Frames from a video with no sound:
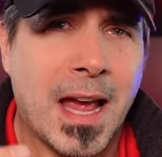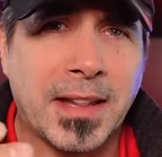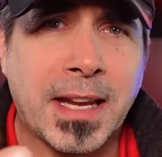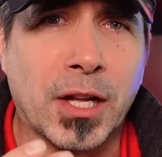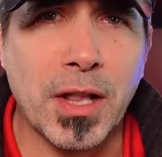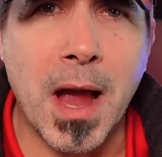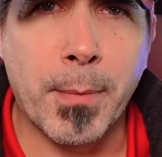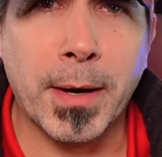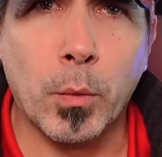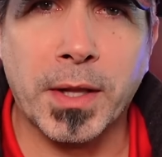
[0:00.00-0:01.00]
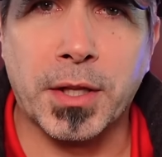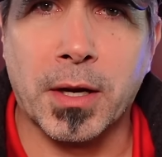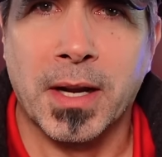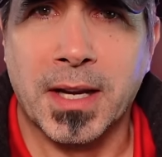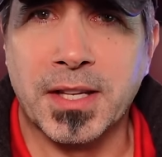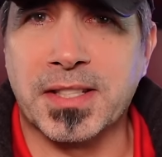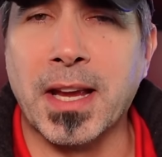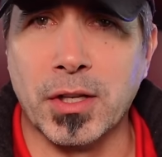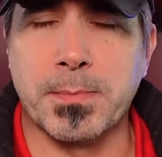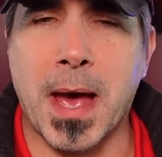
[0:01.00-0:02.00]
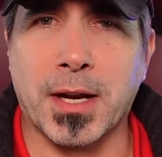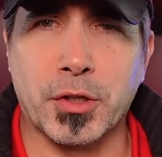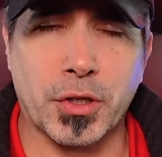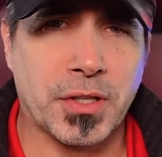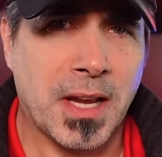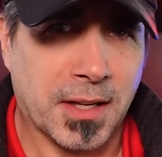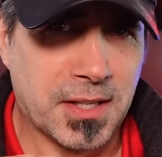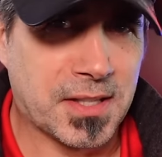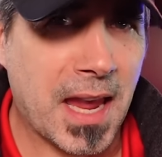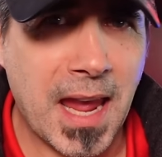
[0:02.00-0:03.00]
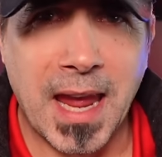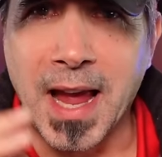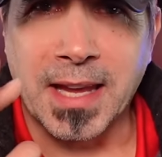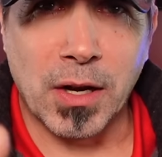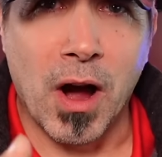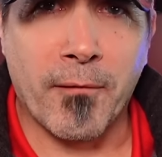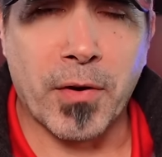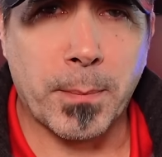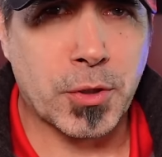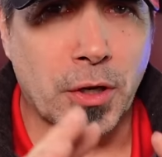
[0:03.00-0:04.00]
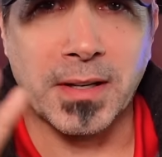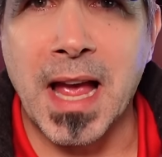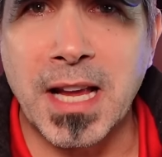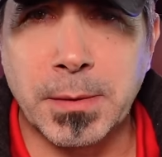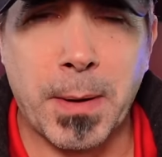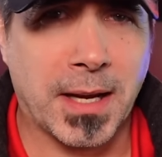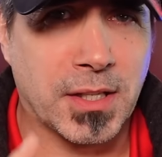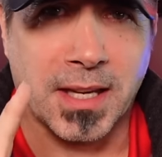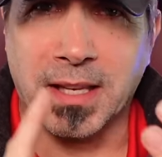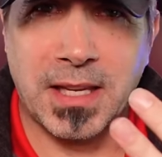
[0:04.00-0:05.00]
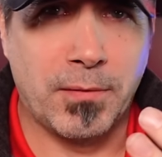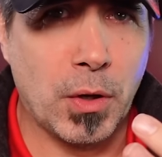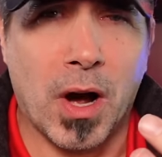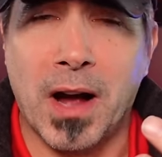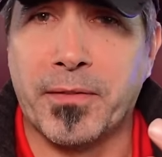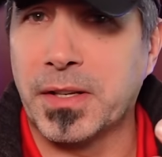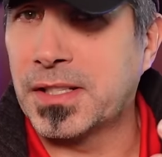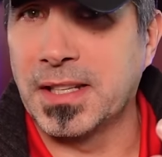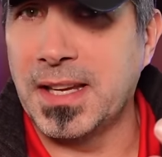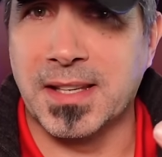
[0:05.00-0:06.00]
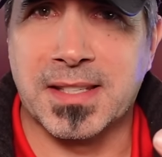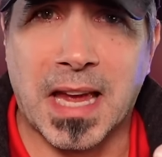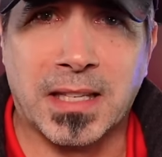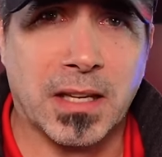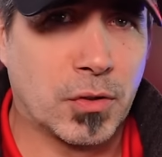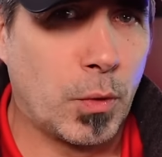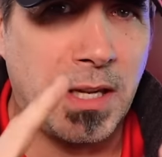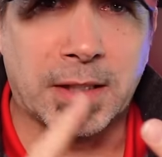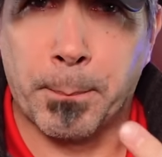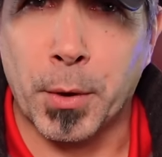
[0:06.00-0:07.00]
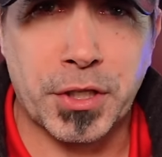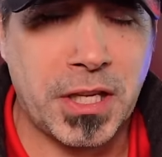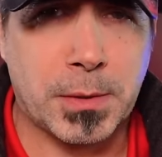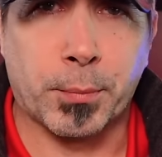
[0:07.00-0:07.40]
and they collaborate with their sales managers to say, hey, I can offer up certain aspects. I can give you, obviously, incentives. We need to push these